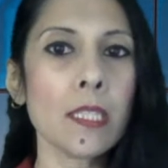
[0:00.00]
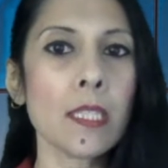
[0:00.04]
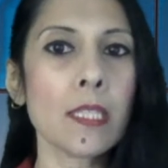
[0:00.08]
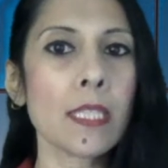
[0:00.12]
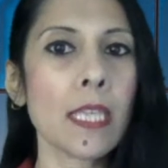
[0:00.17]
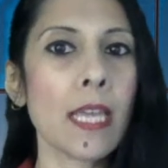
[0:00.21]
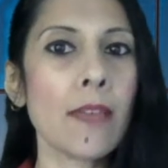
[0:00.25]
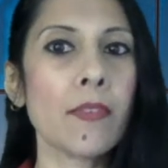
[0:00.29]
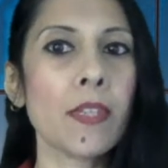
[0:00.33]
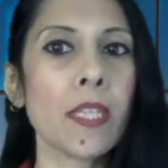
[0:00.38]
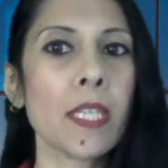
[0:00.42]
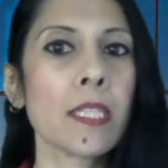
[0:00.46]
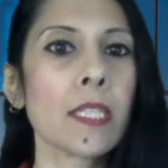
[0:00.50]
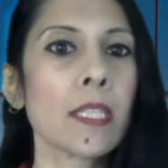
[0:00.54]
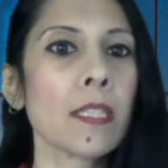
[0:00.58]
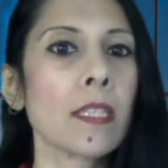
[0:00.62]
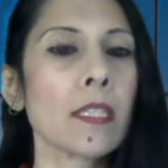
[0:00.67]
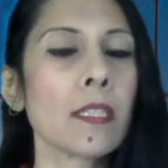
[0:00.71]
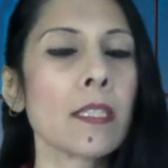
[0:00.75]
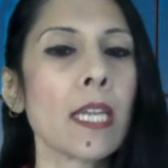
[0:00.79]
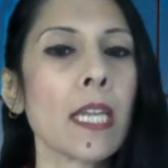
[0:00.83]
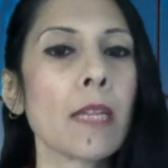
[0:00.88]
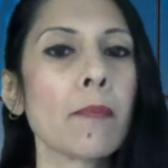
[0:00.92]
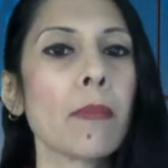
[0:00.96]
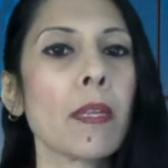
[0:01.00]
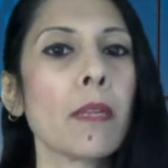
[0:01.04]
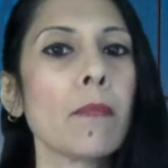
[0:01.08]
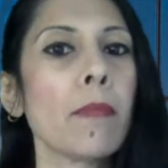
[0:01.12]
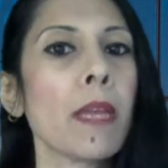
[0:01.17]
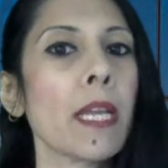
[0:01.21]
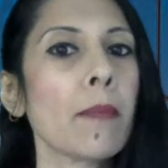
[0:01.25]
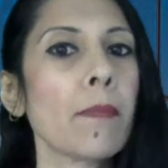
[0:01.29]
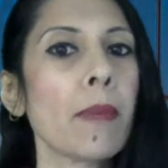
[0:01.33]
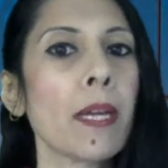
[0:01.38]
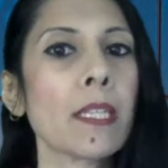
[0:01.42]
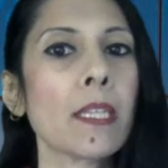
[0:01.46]
is evident in the statement
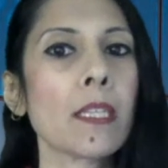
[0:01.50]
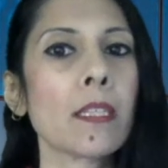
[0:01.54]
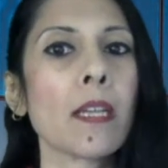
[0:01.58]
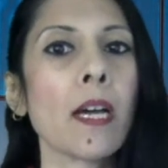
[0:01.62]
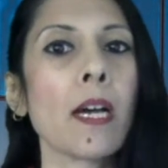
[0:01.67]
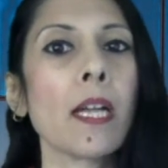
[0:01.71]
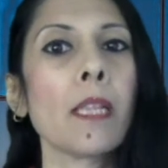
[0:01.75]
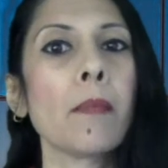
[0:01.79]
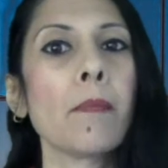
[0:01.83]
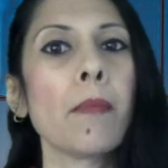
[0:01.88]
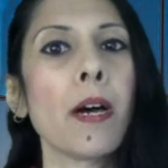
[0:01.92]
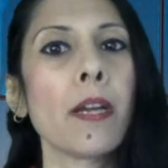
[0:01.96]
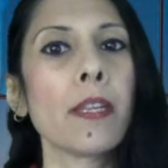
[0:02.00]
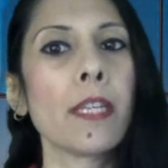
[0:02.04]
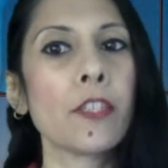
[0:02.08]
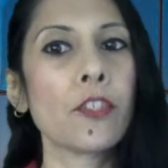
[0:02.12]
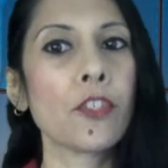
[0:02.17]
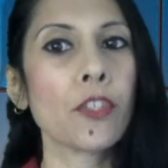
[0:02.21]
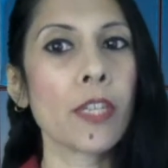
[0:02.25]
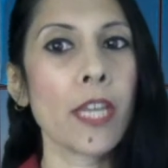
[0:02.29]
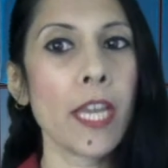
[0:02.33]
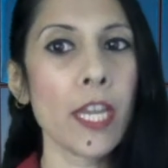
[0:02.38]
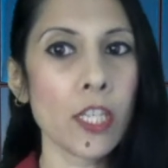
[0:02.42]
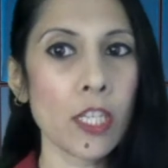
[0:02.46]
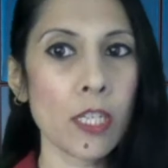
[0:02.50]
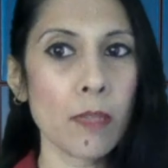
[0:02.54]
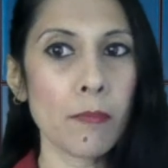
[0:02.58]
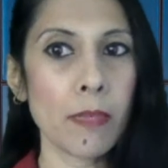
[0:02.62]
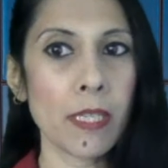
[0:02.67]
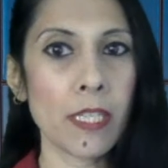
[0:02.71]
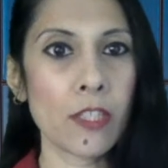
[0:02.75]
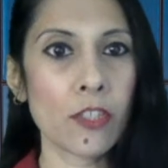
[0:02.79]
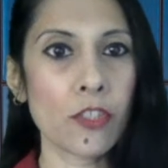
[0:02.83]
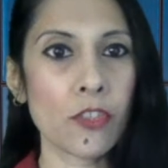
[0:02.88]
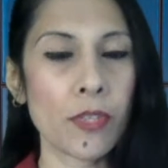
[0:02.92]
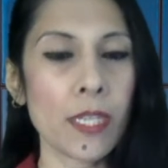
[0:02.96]
made by the Taliban Education
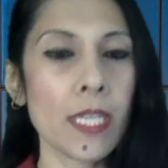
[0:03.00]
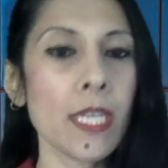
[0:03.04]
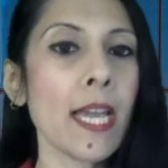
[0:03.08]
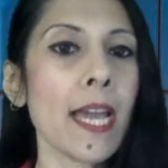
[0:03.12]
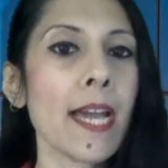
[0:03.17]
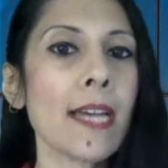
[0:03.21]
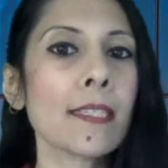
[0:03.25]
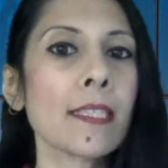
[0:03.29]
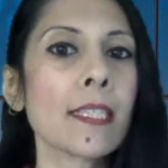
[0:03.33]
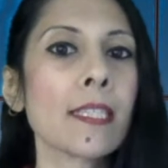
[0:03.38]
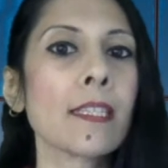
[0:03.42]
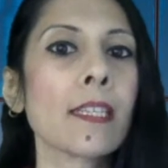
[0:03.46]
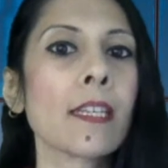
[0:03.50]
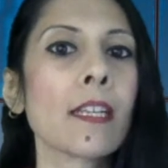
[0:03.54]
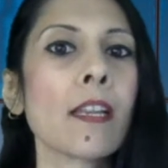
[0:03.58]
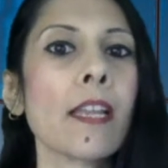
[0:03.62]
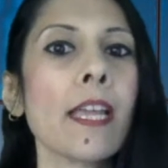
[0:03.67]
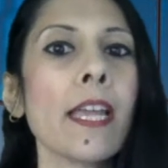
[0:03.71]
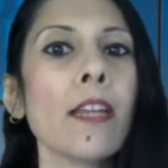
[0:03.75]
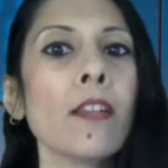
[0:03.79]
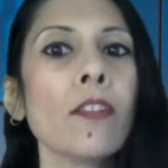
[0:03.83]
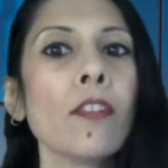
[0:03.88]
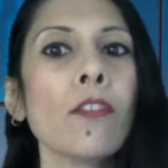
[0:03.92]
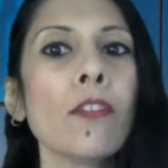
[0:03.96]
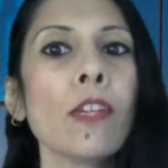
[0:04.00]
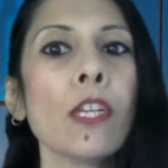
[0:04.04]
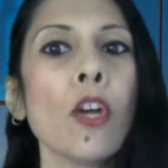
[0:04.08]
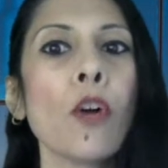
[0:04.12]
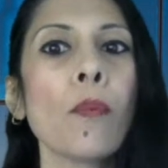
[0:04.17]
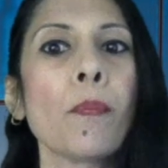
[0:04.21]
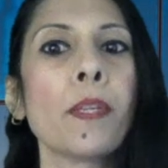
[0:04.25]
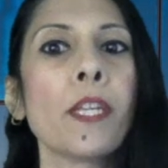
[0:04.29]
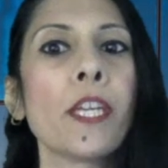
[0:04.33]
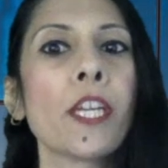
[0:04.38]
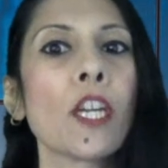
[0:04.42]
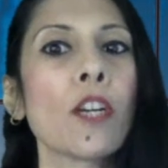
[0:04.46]
Ministry as he declared the
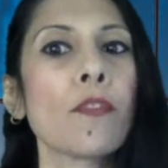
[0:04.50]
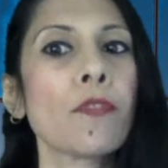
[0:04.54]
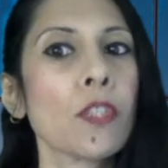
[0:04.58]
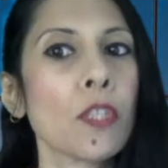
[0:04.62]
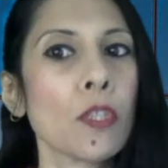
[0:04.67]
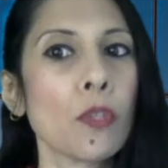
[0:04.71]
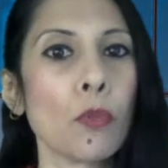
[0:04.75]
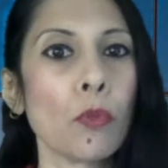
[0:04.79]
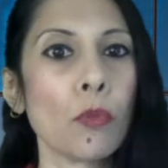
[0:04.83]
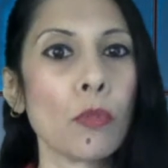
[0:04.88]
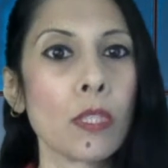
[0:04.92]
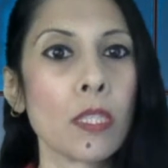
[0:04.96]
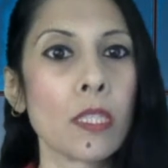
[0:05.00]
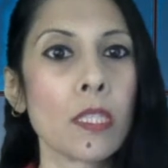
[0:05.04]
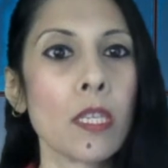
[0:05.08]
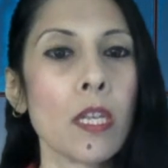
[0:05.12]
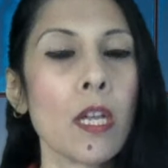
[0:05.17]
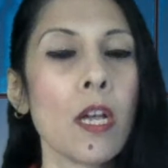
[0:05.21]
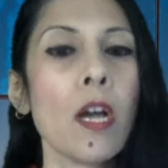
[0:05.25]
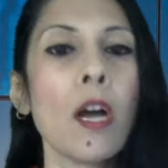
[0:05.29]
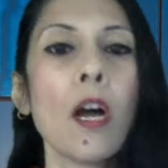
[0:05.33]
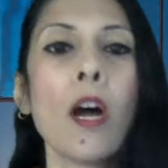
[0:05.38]
reopening of schools.